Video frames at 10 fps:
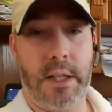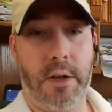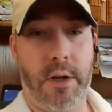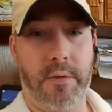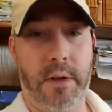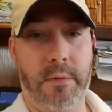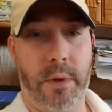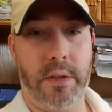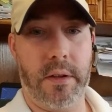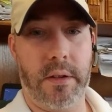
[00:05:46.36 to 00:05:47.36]
over it
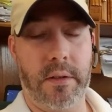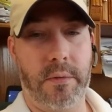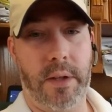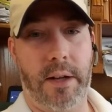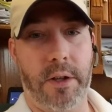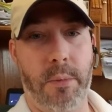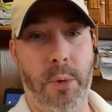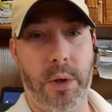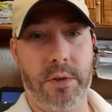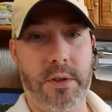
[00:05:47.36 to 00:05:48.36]
without no
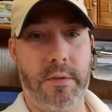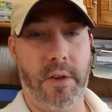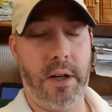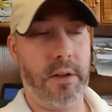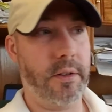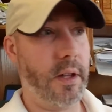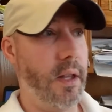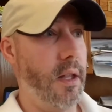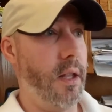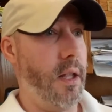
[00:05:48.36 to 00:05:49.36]
moisture first.
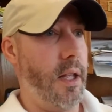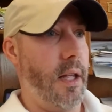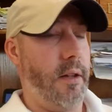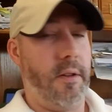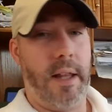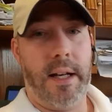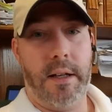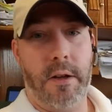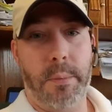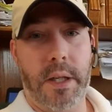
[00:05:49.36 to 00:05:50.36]
So that
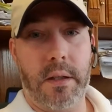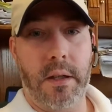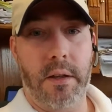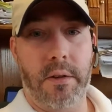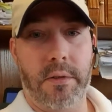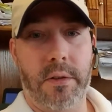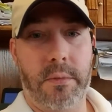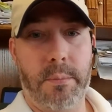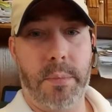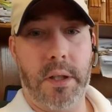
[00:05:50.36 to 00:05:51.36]
isn't no big deal.
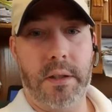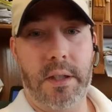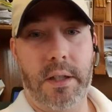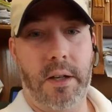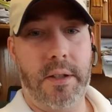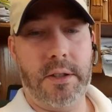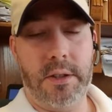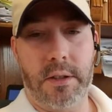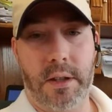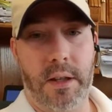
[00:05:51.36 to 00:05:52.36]
But, it
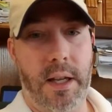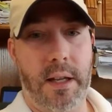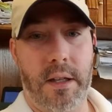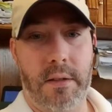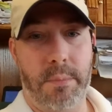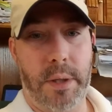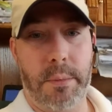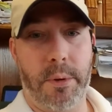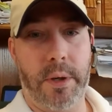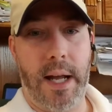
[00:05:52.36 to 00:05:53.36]
shouldn't take
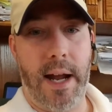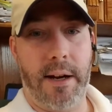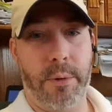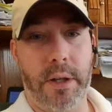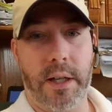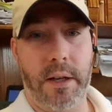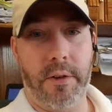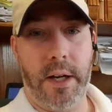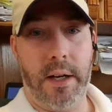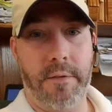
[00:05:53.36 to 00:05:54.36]
people an hour to get
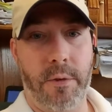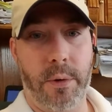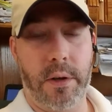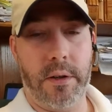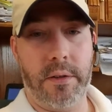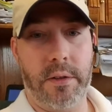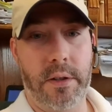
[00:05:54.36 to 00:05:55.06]
ready for us.